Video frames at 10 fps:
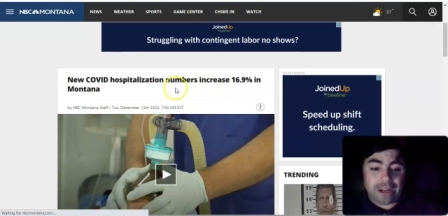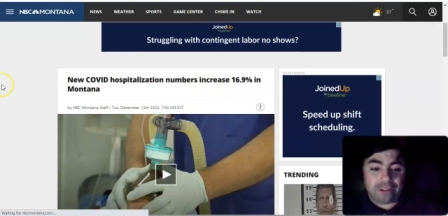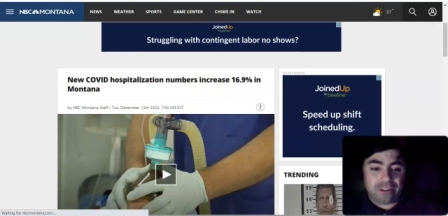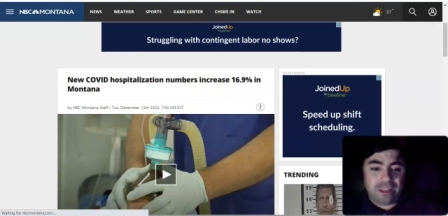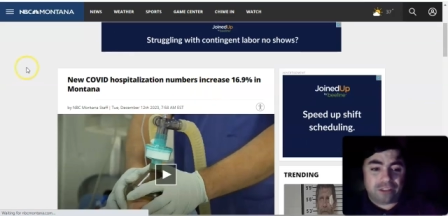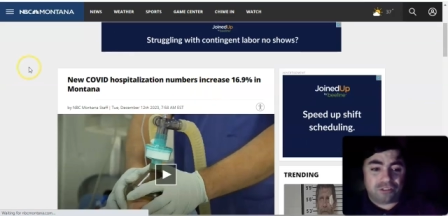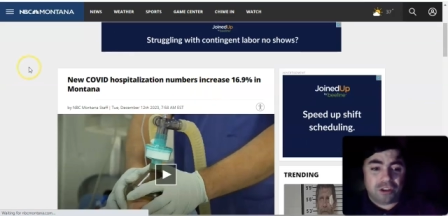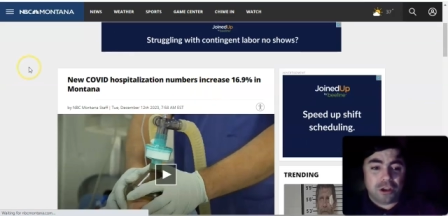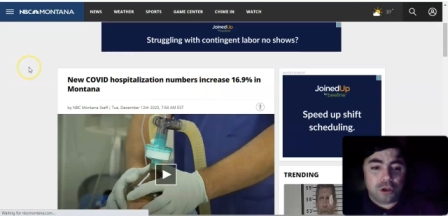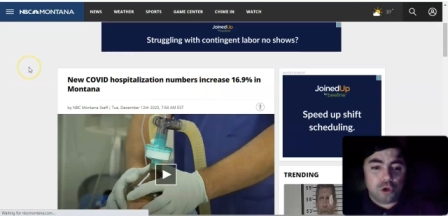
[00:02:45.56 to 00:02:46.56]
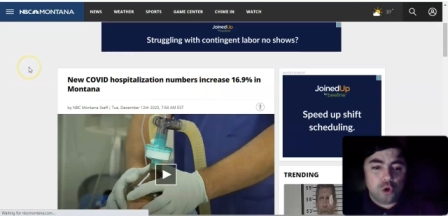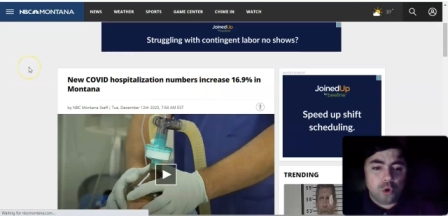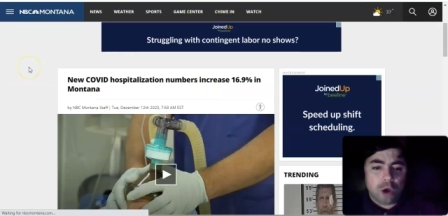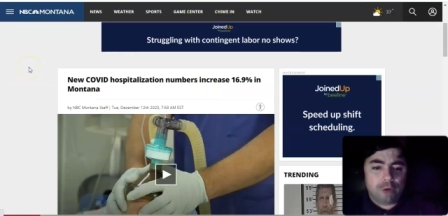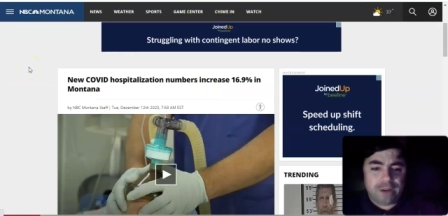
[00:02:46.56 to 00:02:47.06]
now to this. New
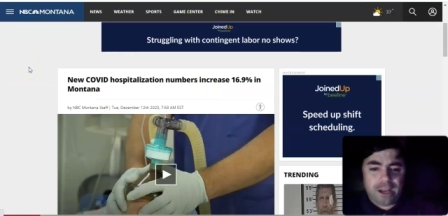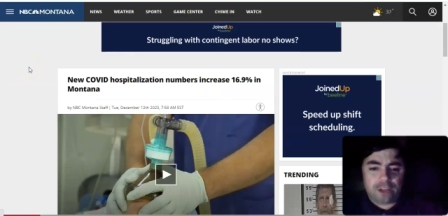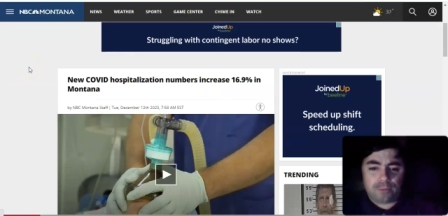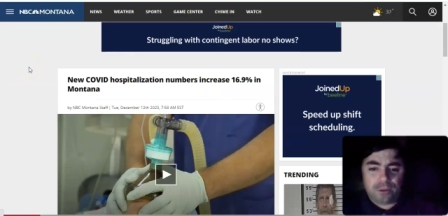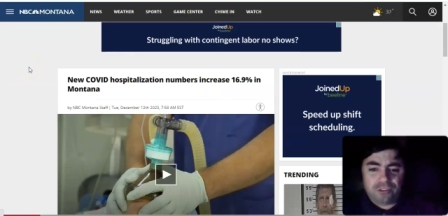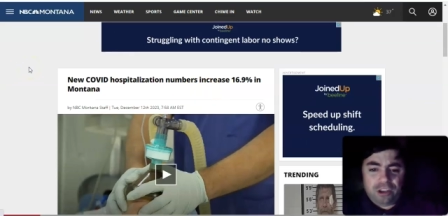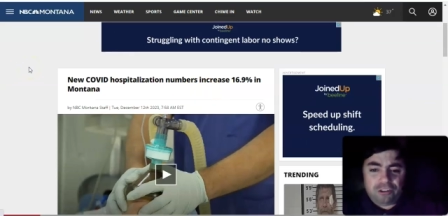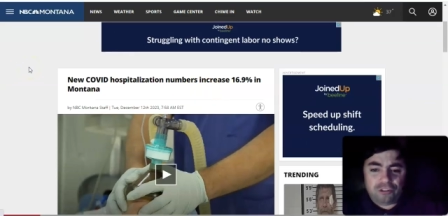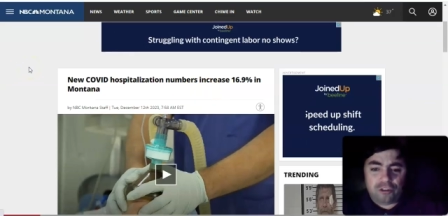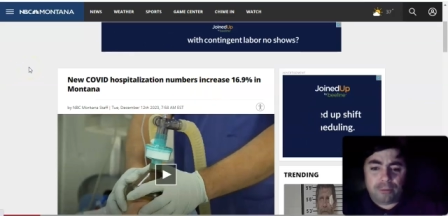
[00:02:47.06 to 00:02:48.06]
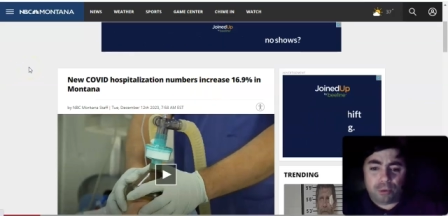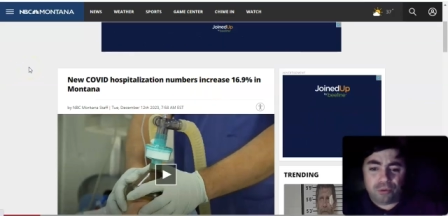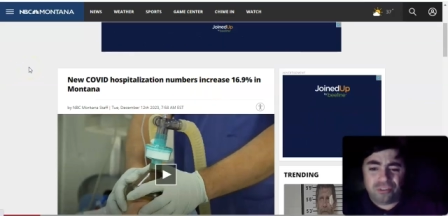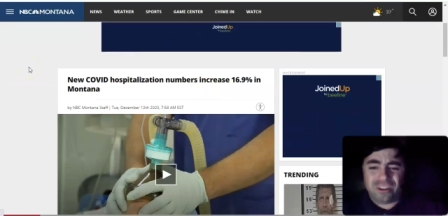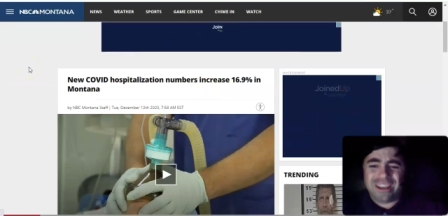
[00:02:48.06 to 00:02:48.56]
COVID hospitalizations
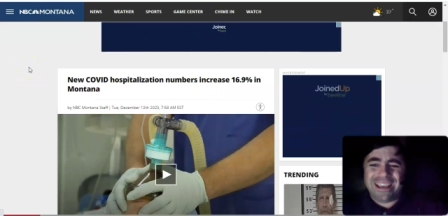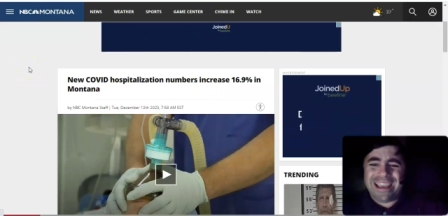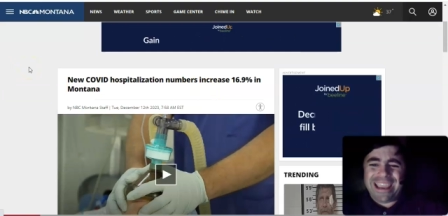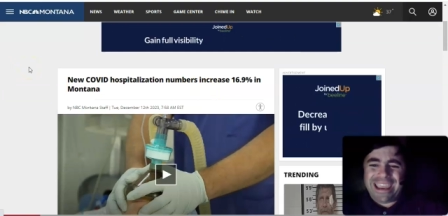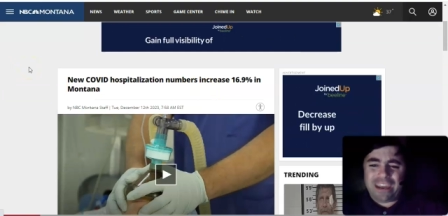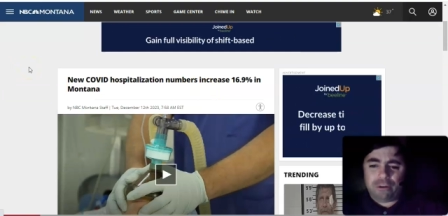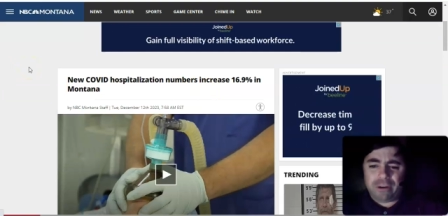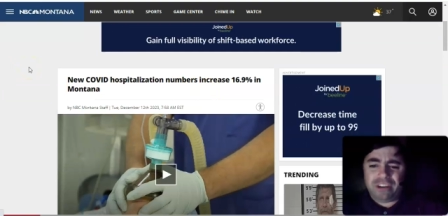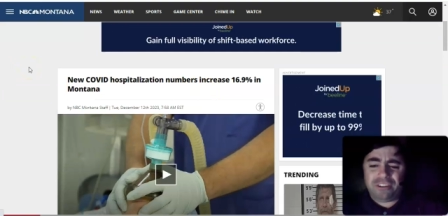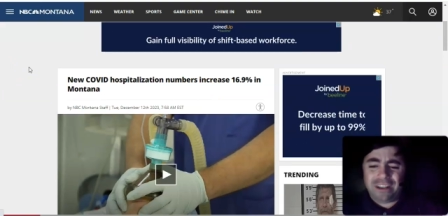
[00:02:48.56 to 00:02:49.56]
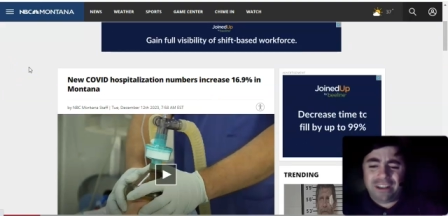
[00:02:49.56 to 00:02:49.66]
numbers increase